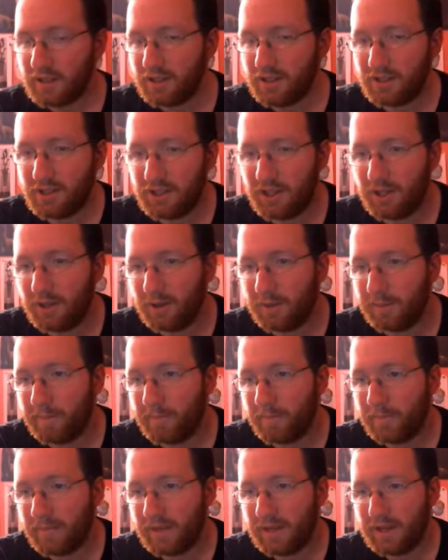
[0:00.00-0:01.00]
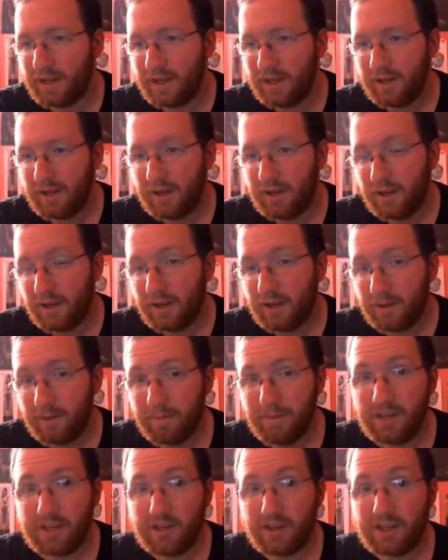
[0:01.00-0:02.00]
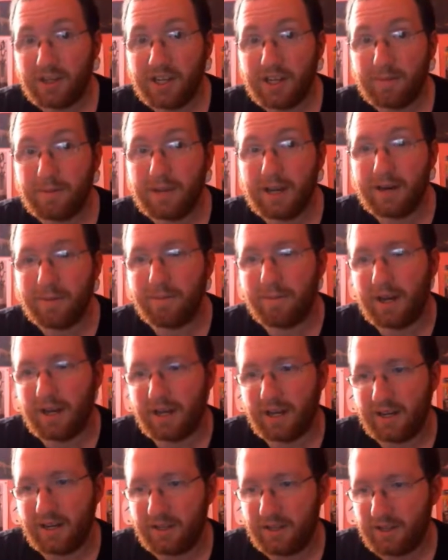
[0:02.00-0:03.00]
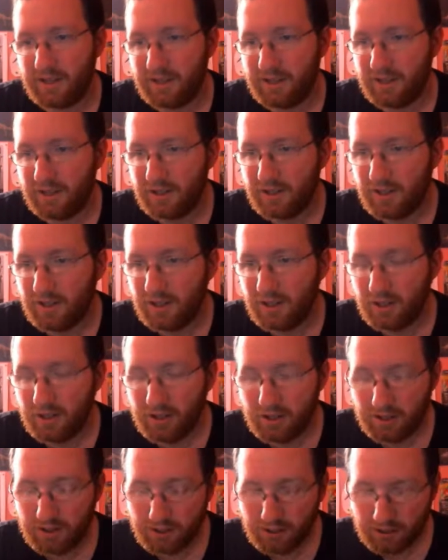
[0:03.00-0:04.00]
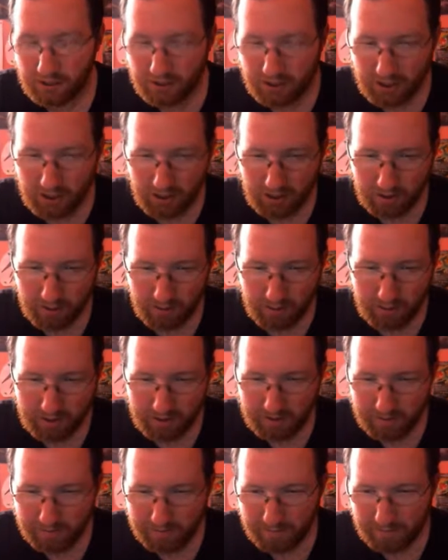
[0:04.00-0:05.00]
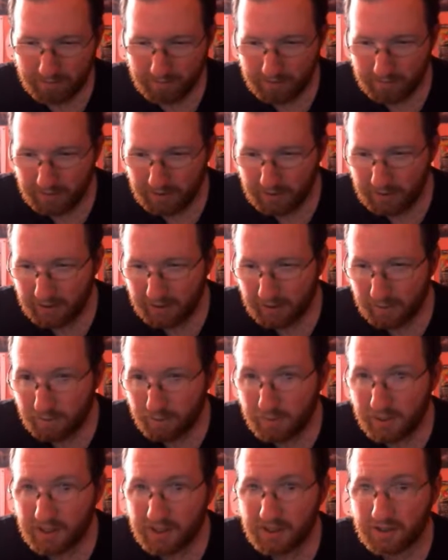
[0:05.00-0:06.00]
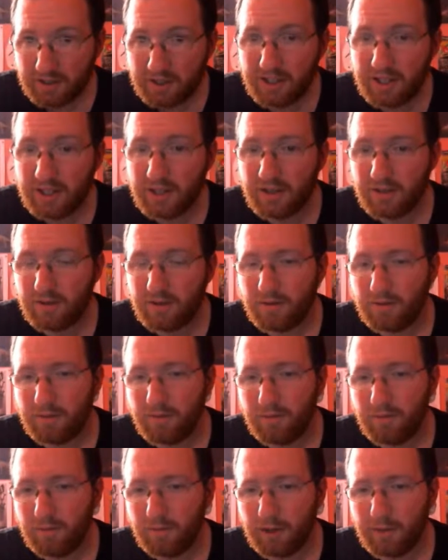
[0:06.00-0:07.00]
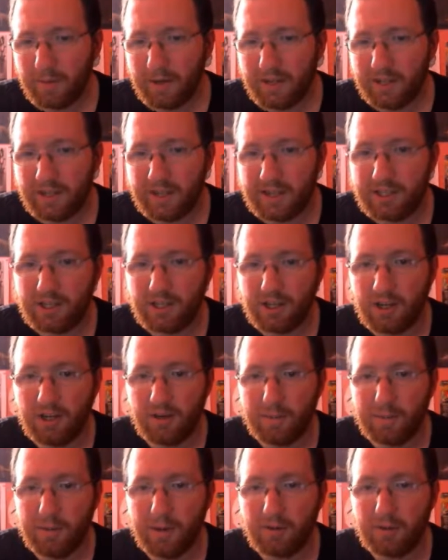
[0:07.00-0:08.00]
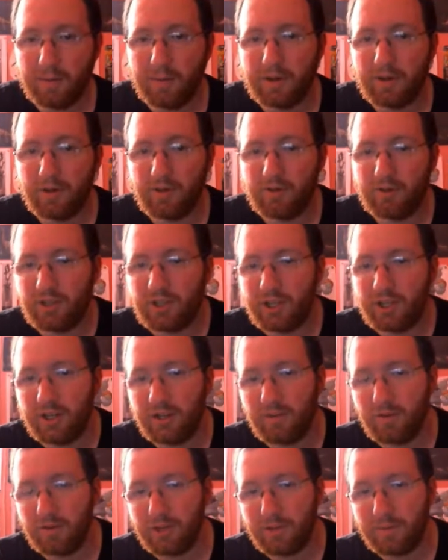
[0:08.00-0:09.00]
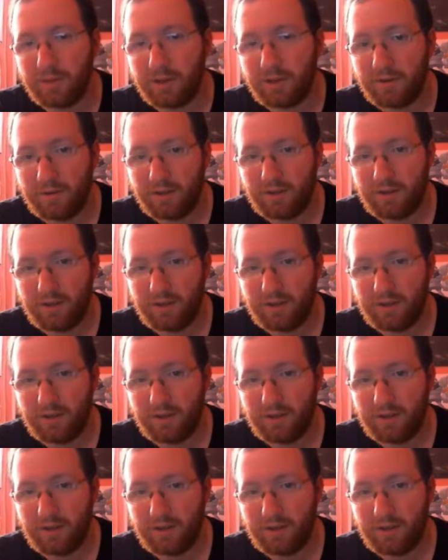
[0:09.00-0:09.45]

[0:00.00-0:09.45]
So make sure to keep that in mind. So basically, what are my thoughts of Pokemon Ultra Sun and Ultra Moon?